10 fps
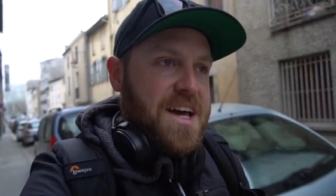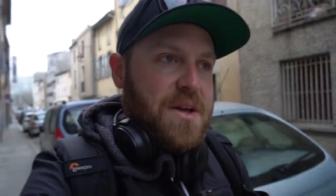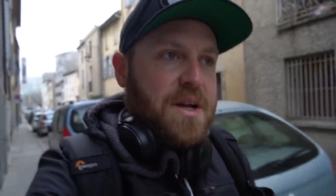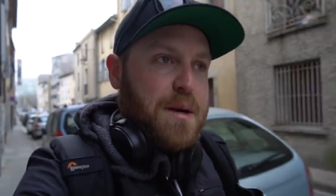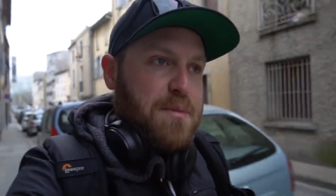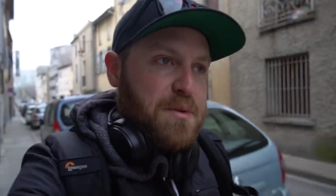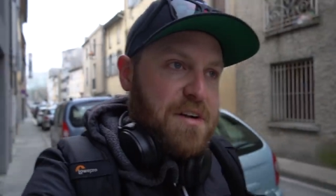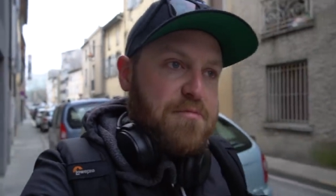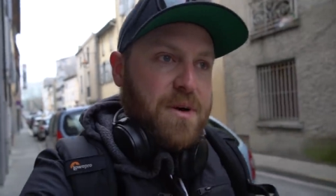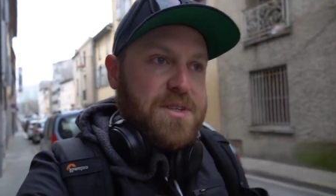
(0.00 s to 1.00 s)
are a couple of
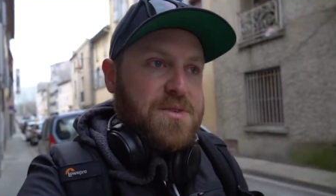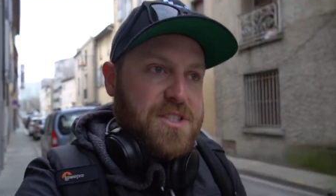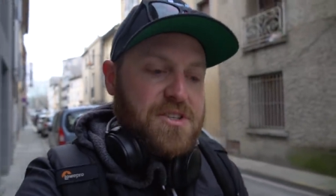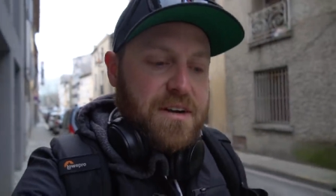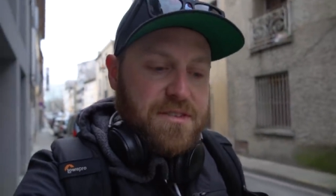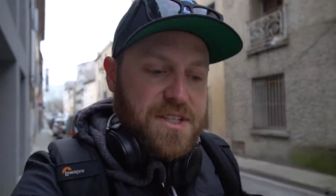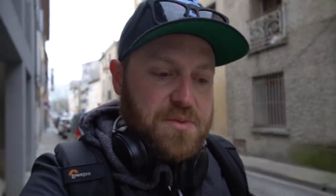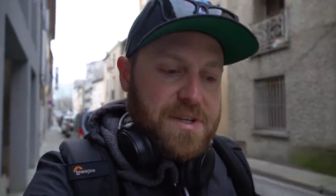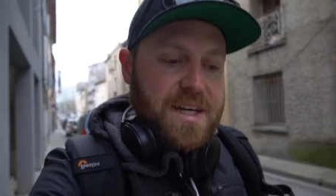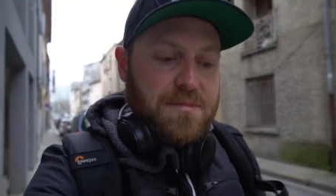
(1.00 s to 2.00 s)
rough points with the travel
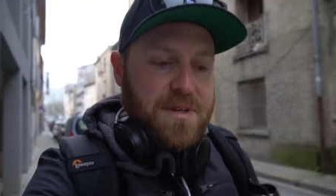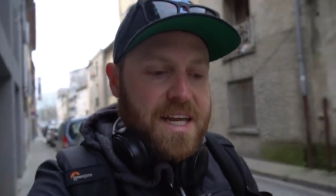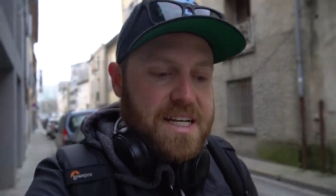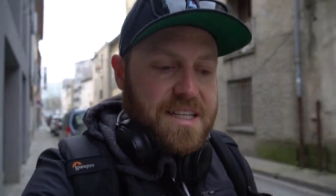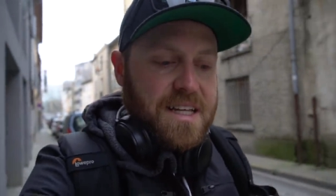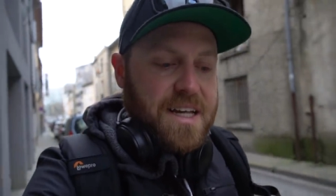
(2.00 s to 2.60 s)
this weekend, but that